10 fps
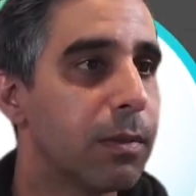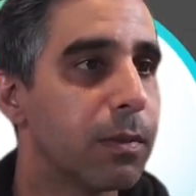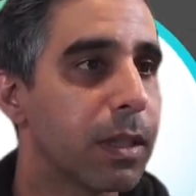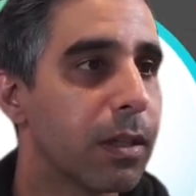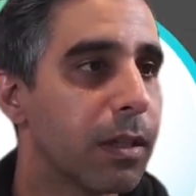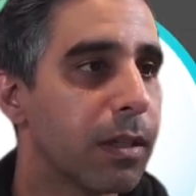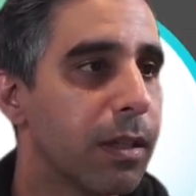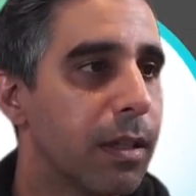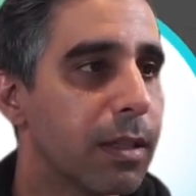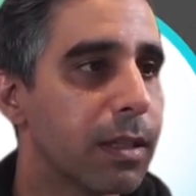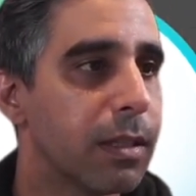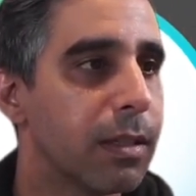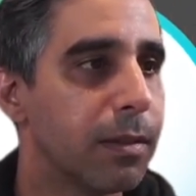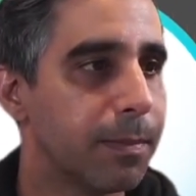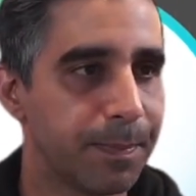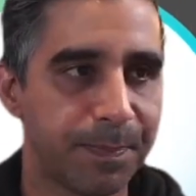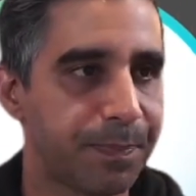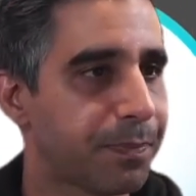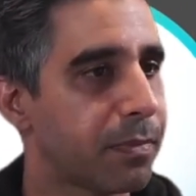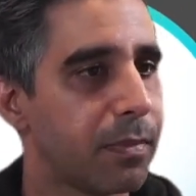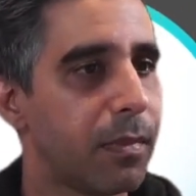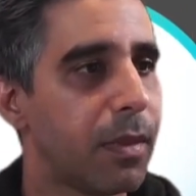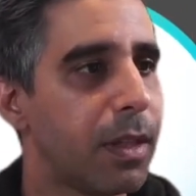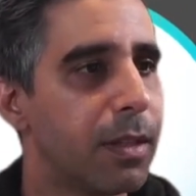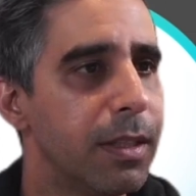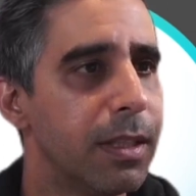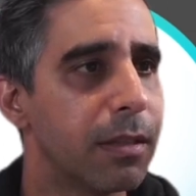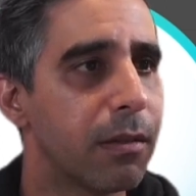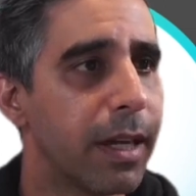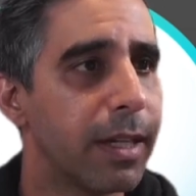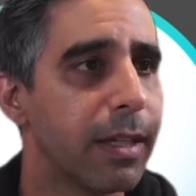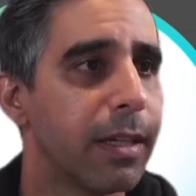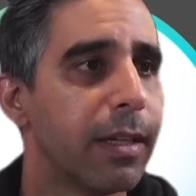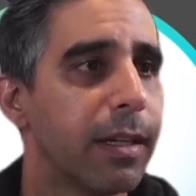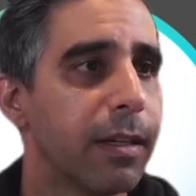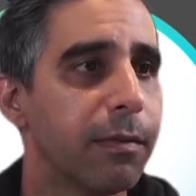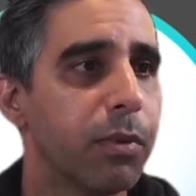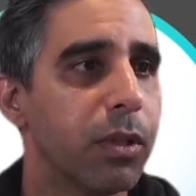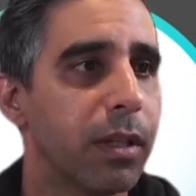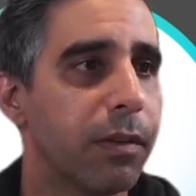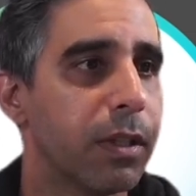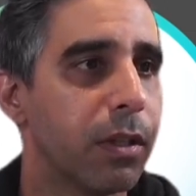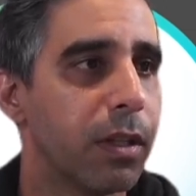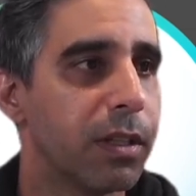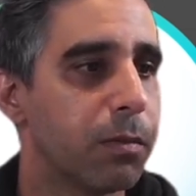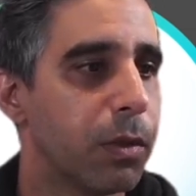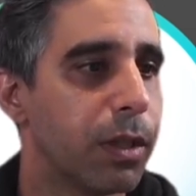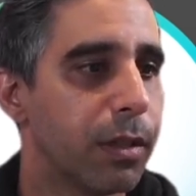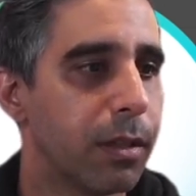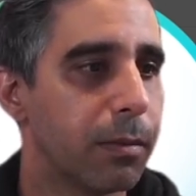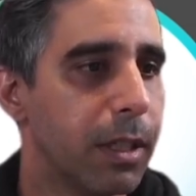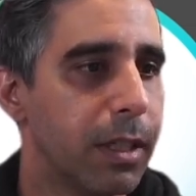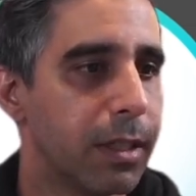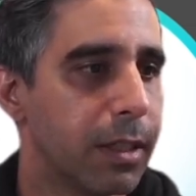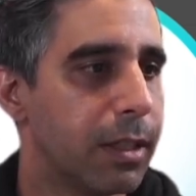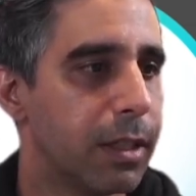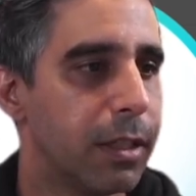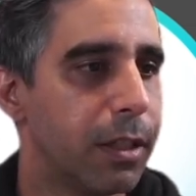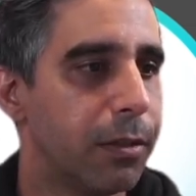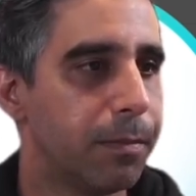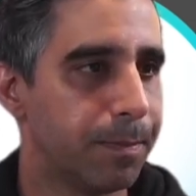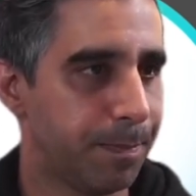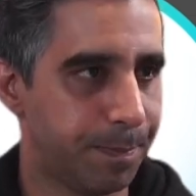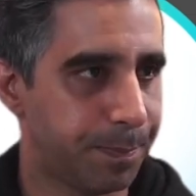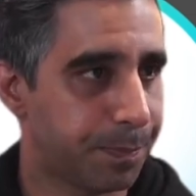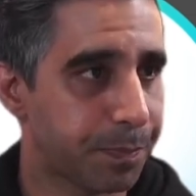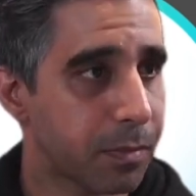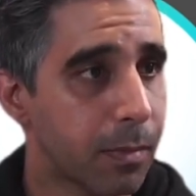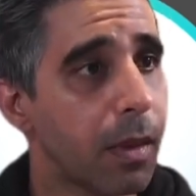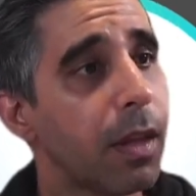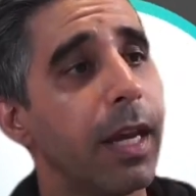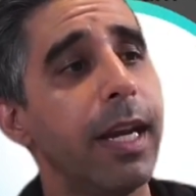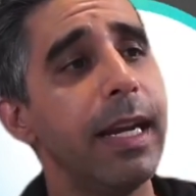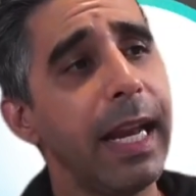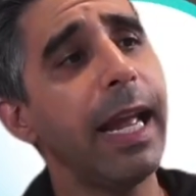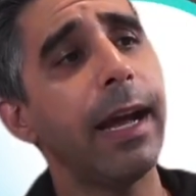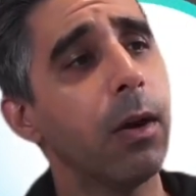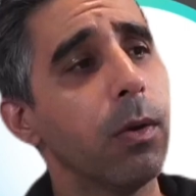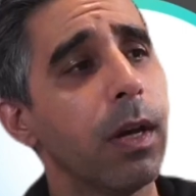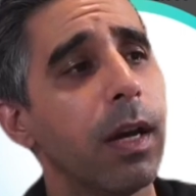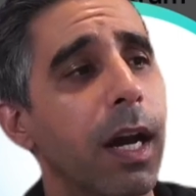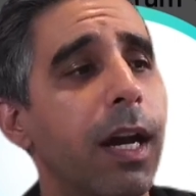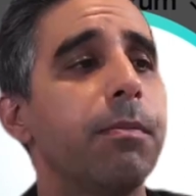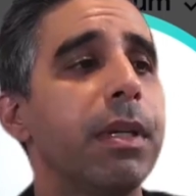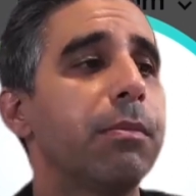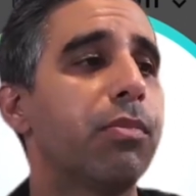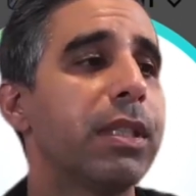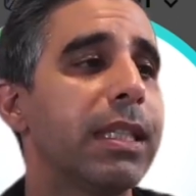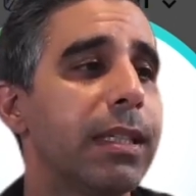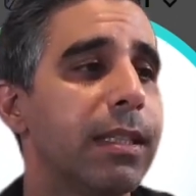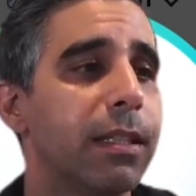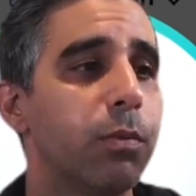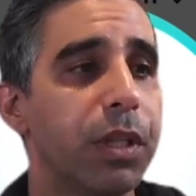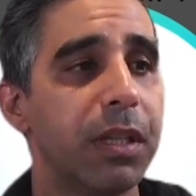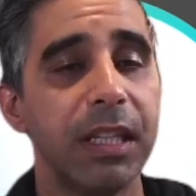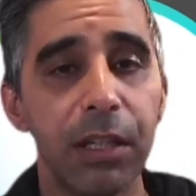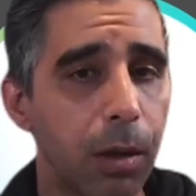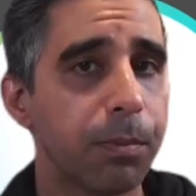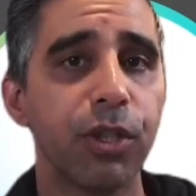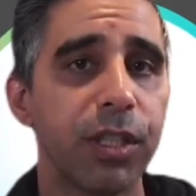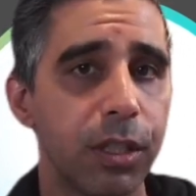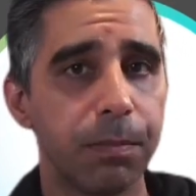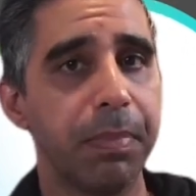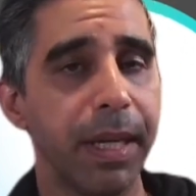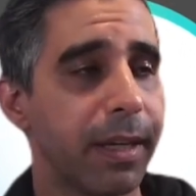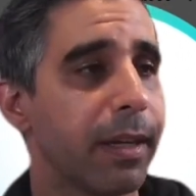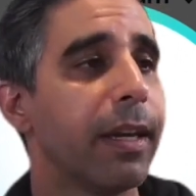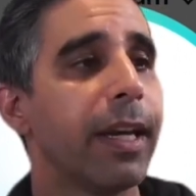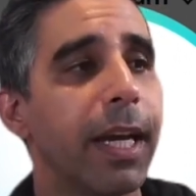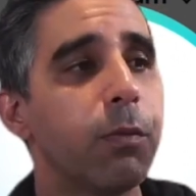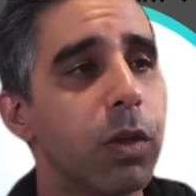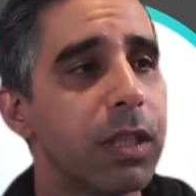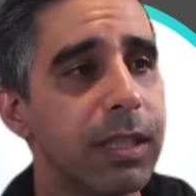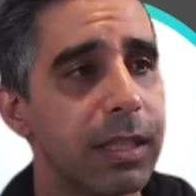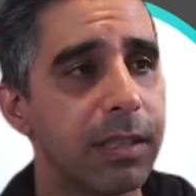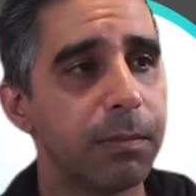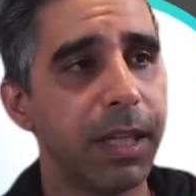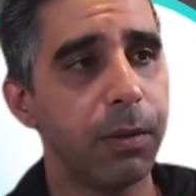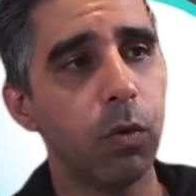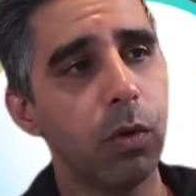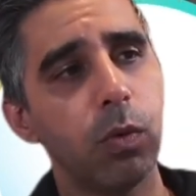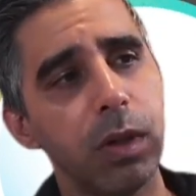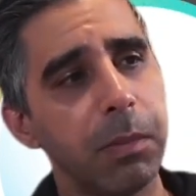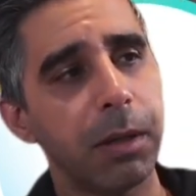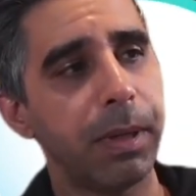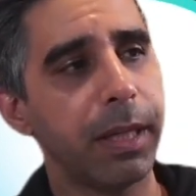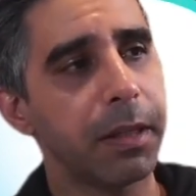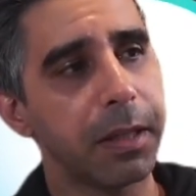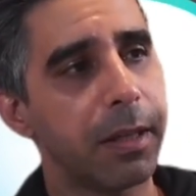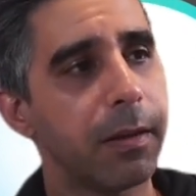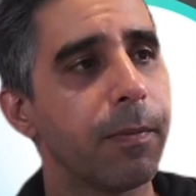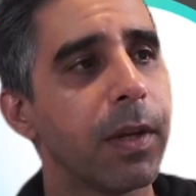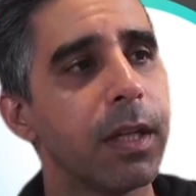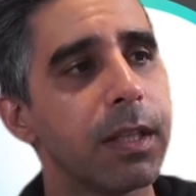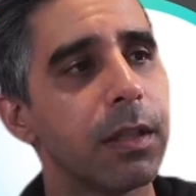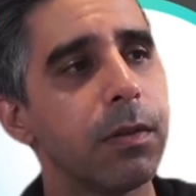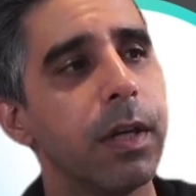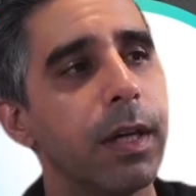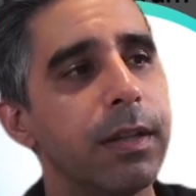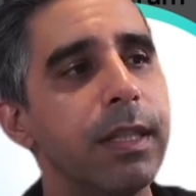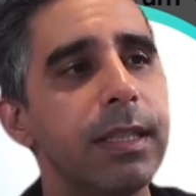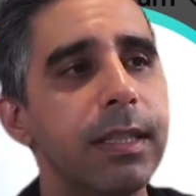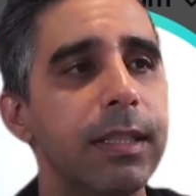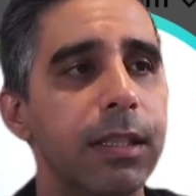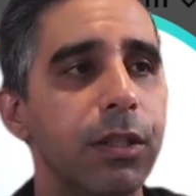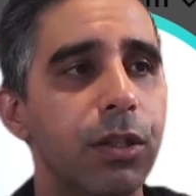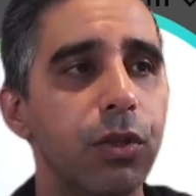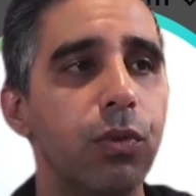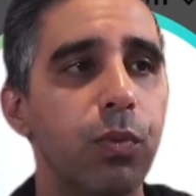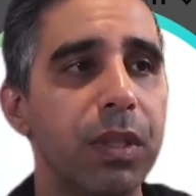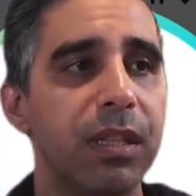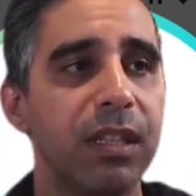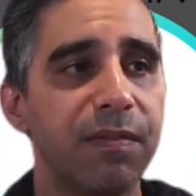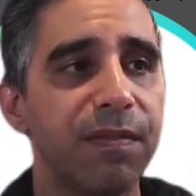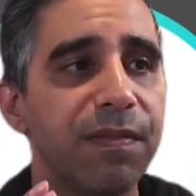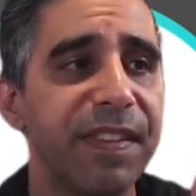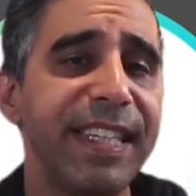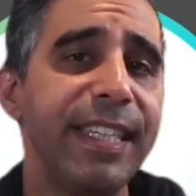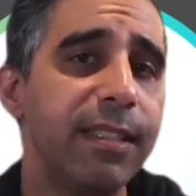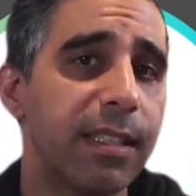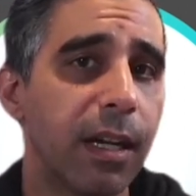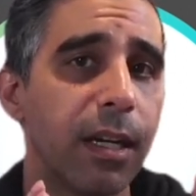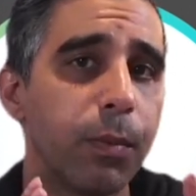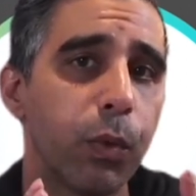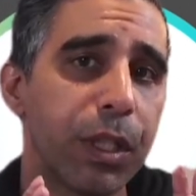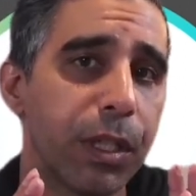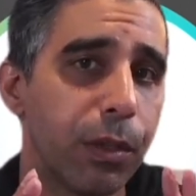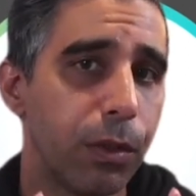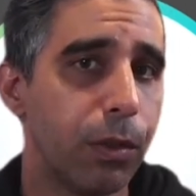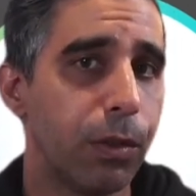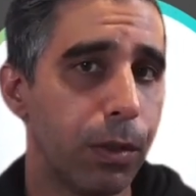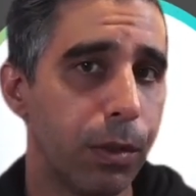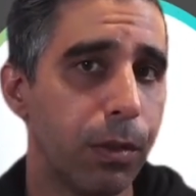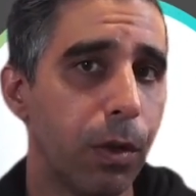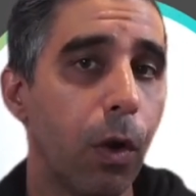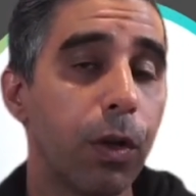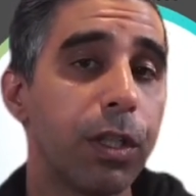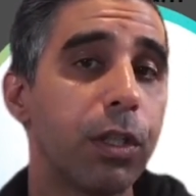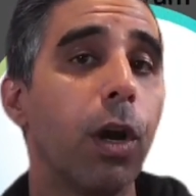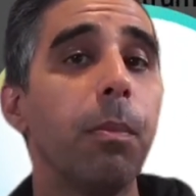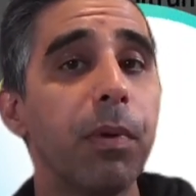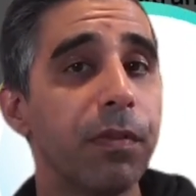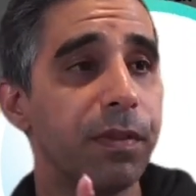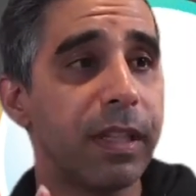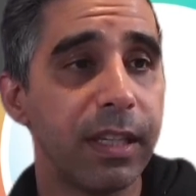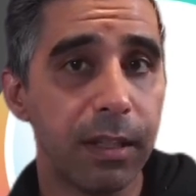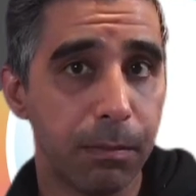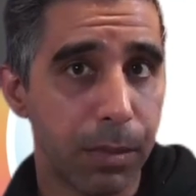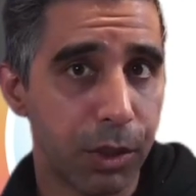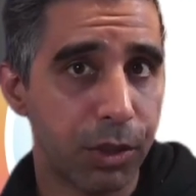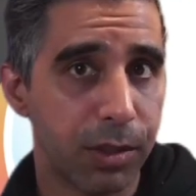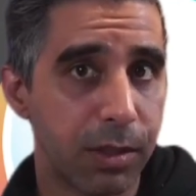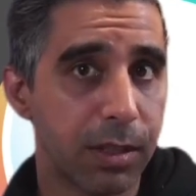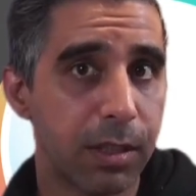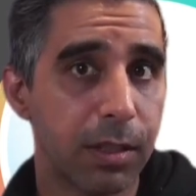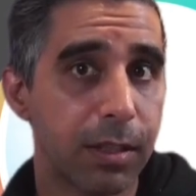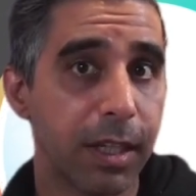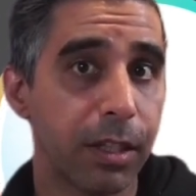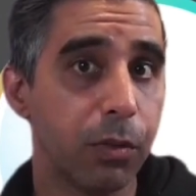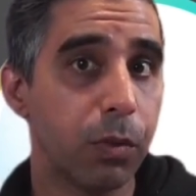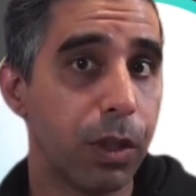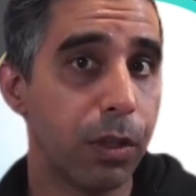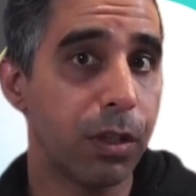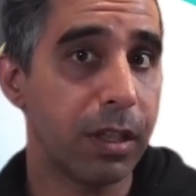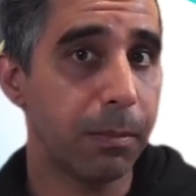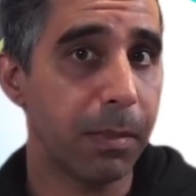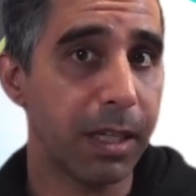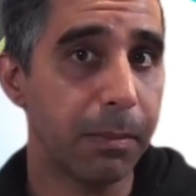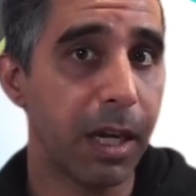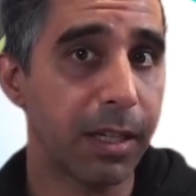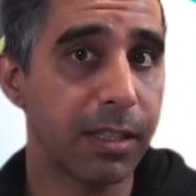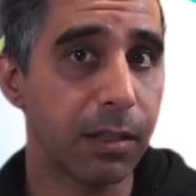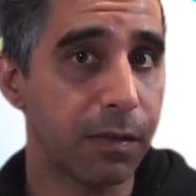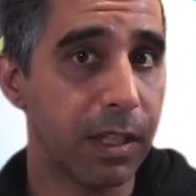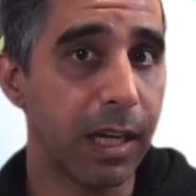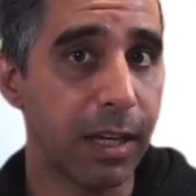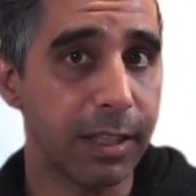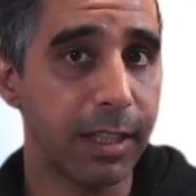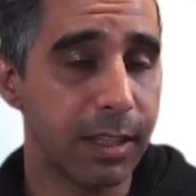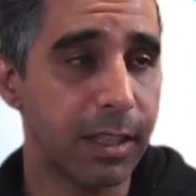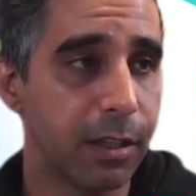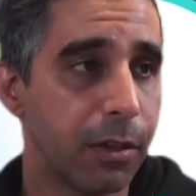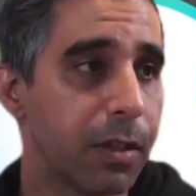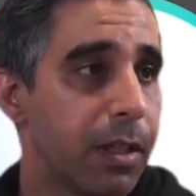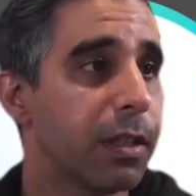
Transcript: We got excellent. This is great. I put $11 worth. I'm going to hit continue. And now I'm being presented with the option to pick. And what does this mean? What am I picking here? So this is to do with the fees I would earn on top of the emissions that you would earn in the money markets of the RDNT token.